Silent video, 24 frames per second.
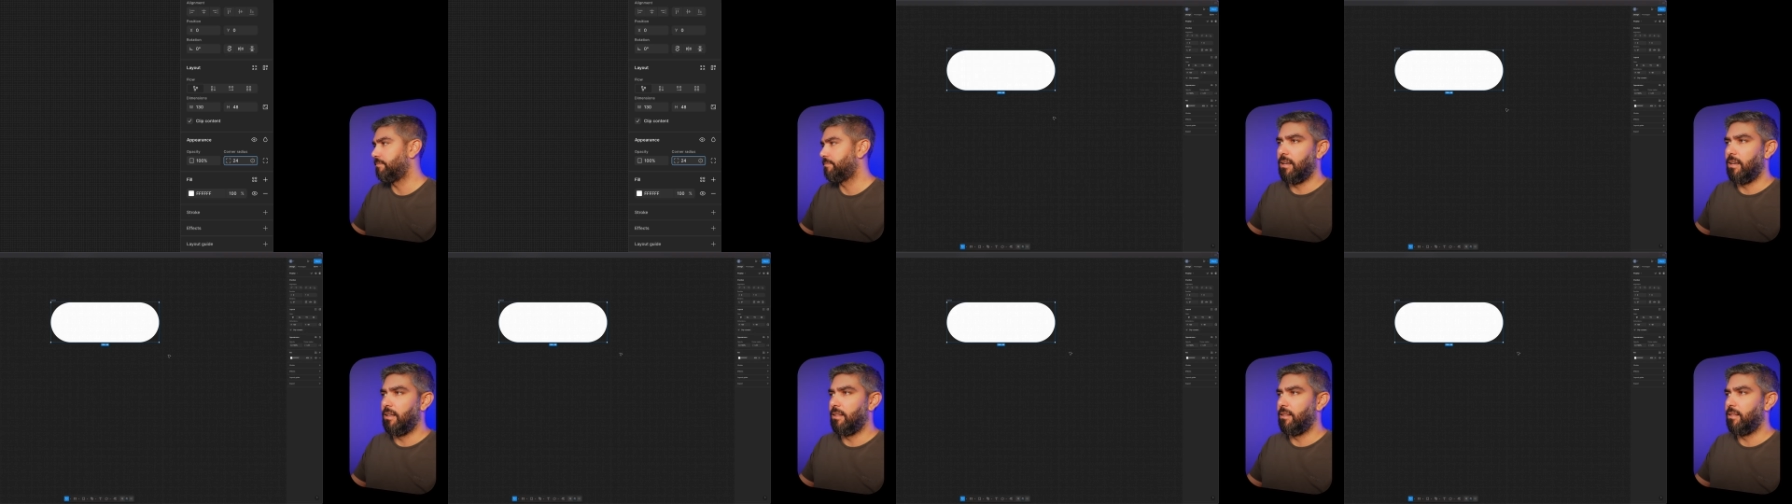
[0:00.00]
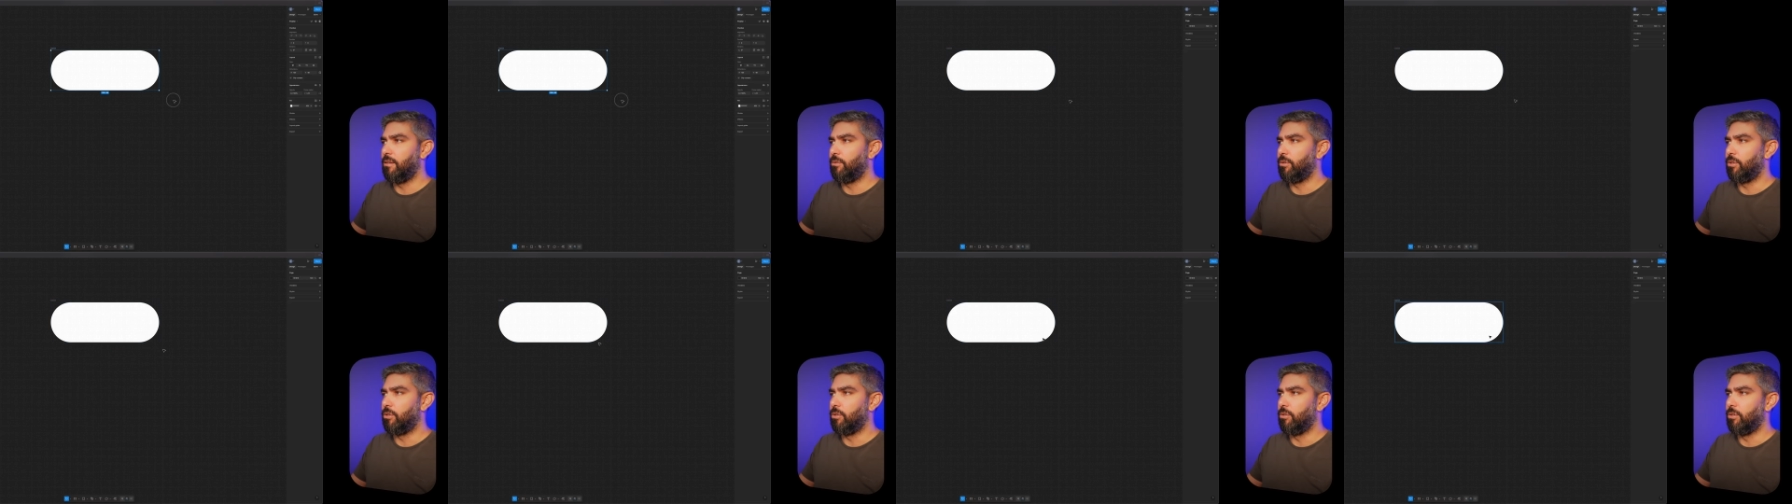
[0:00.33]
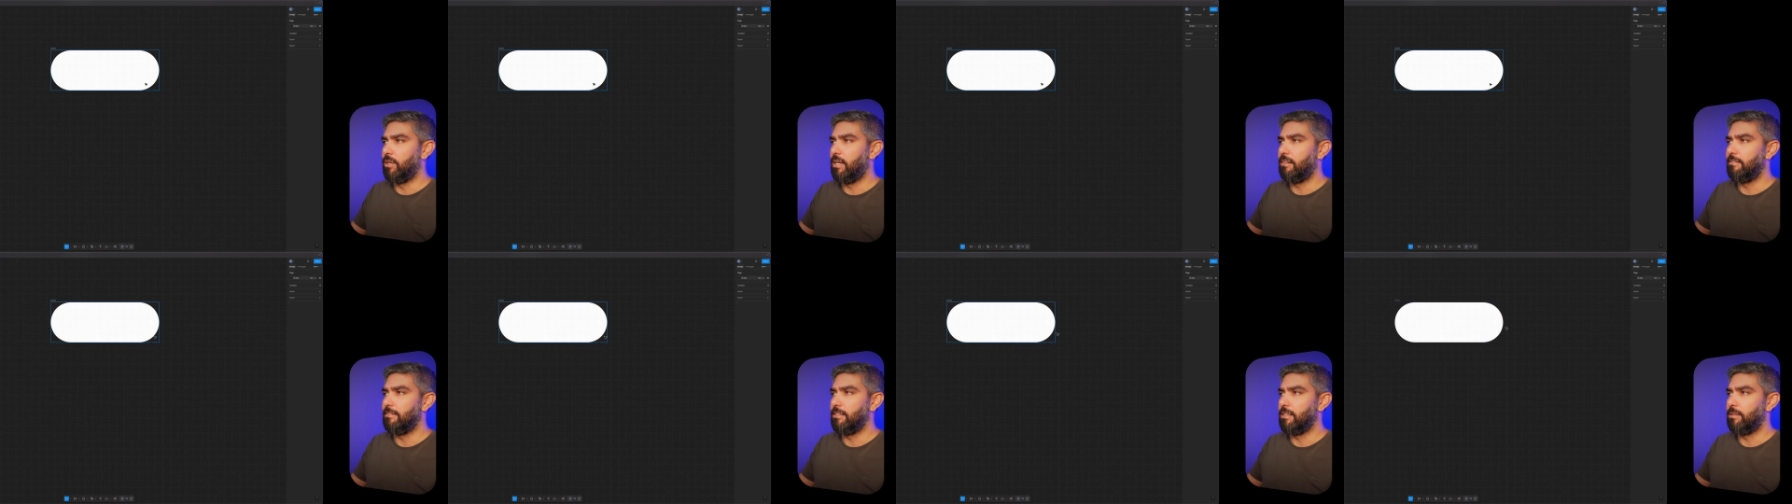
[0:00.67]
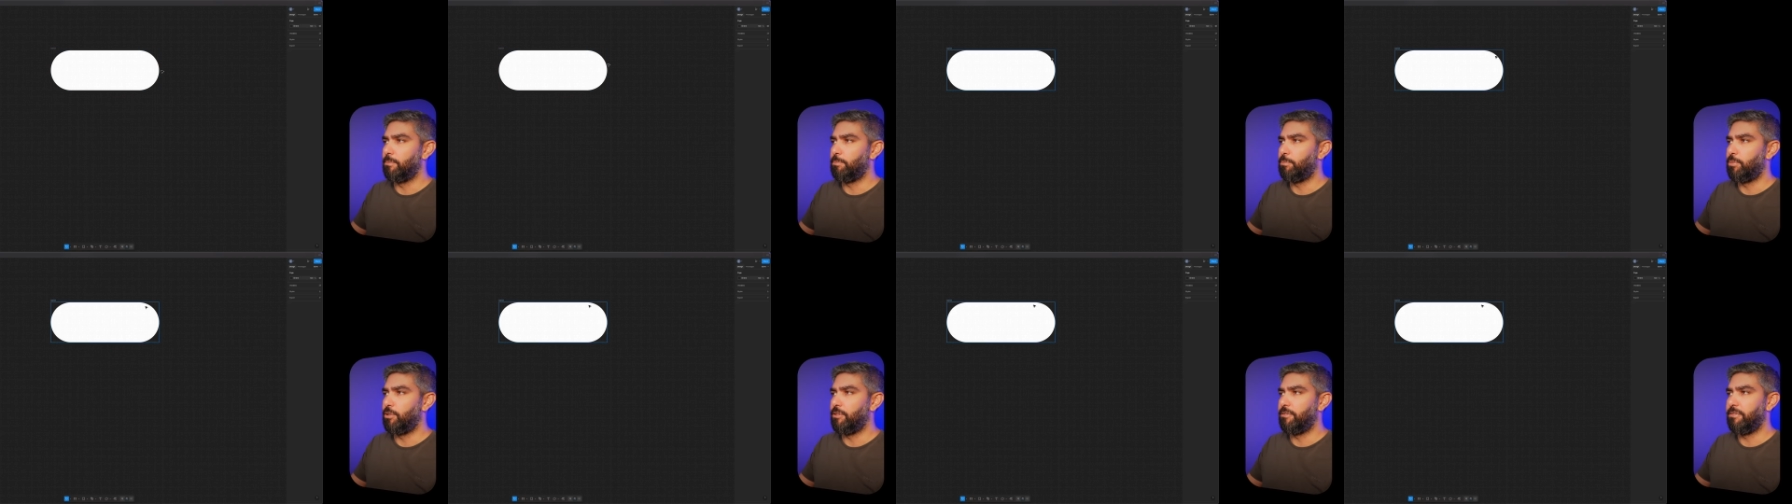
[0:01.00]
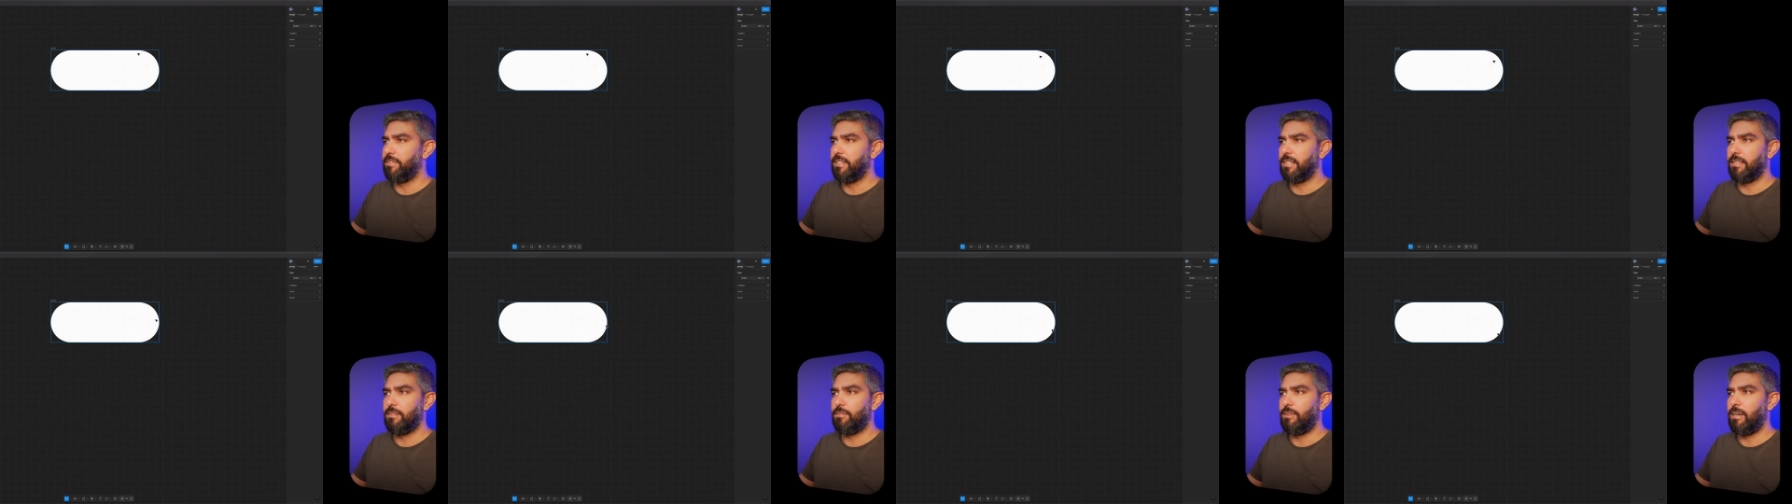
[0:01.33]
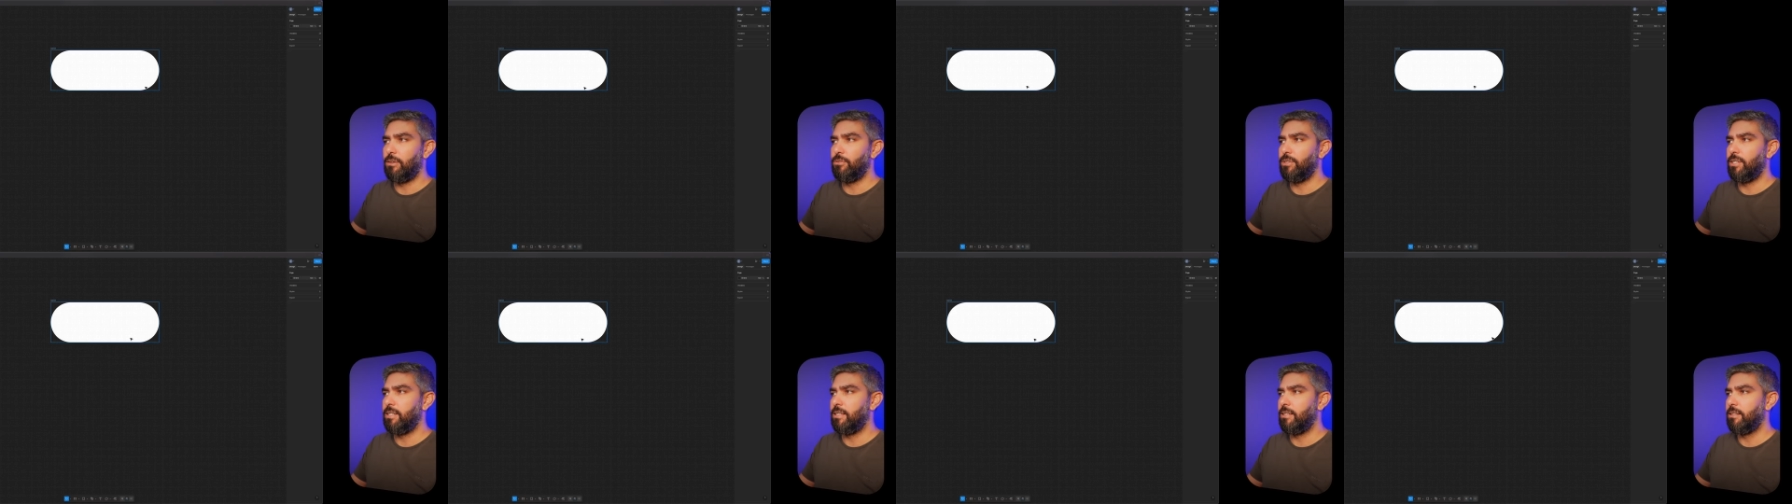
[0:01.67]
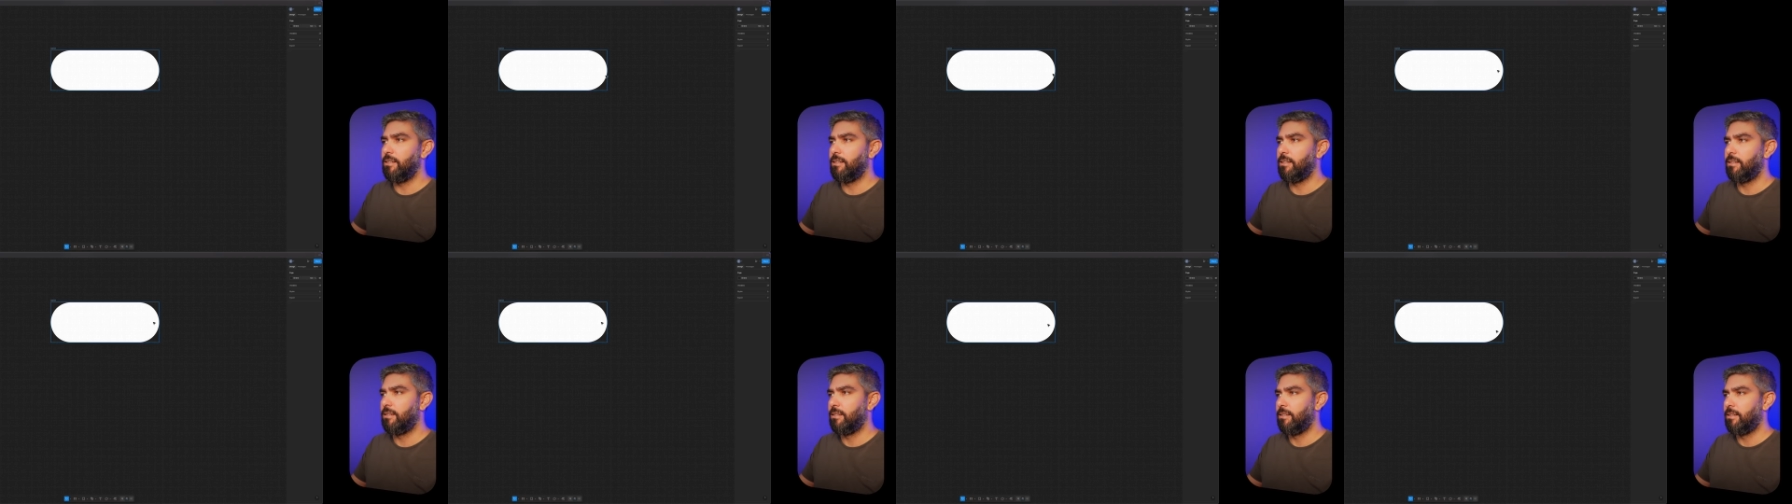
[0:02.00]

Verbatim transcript: And there we go, have a perfect rounding.